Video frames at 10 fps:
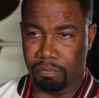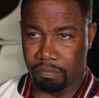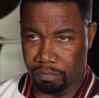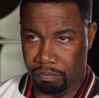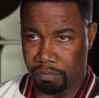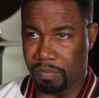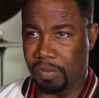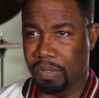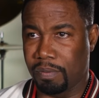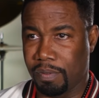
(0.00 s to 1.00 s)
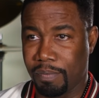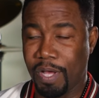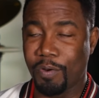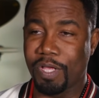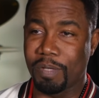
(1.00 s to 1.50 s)
Mm -hmm.
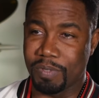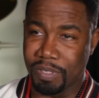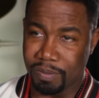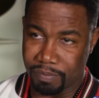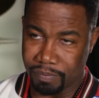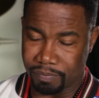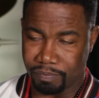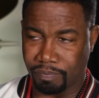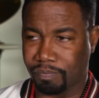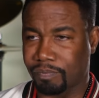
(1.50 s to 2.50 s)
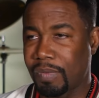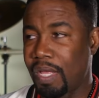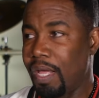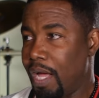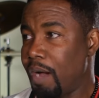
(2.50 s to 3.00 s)
Mel Gibson. Mel Gibson.
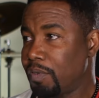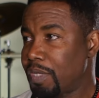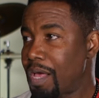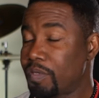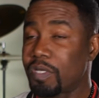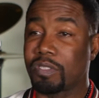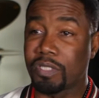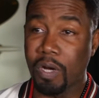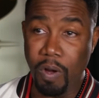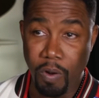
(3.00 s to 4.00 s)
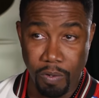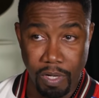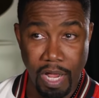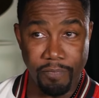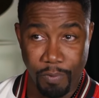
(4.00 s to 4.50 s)
I was I was
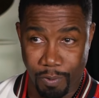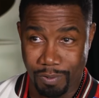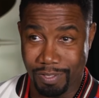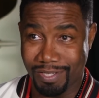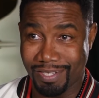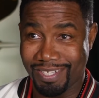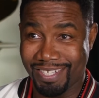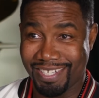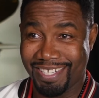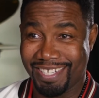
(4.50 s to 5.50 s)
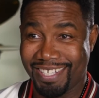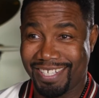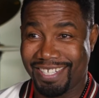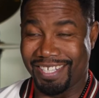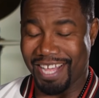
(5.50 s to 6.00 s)
concerned at first.
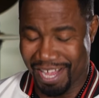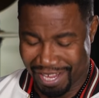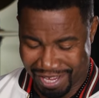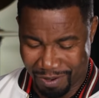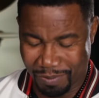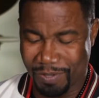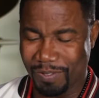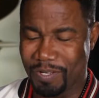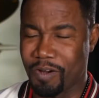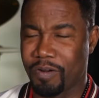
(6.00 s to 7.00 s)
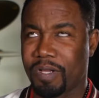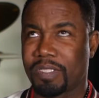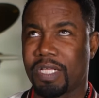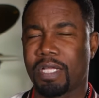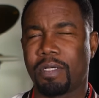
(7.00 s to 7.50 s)
Right. Yeah, I was concerned. I
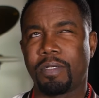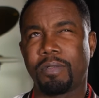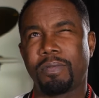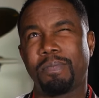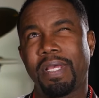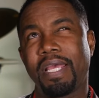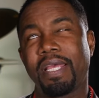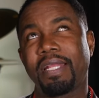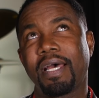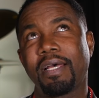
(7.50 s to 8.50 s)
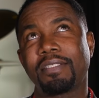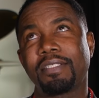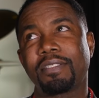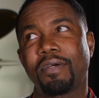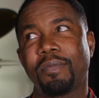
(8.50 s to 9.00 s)
was like, oh man, how is
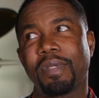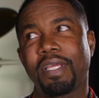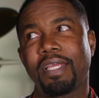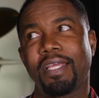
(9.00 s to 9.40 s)
this gonna be?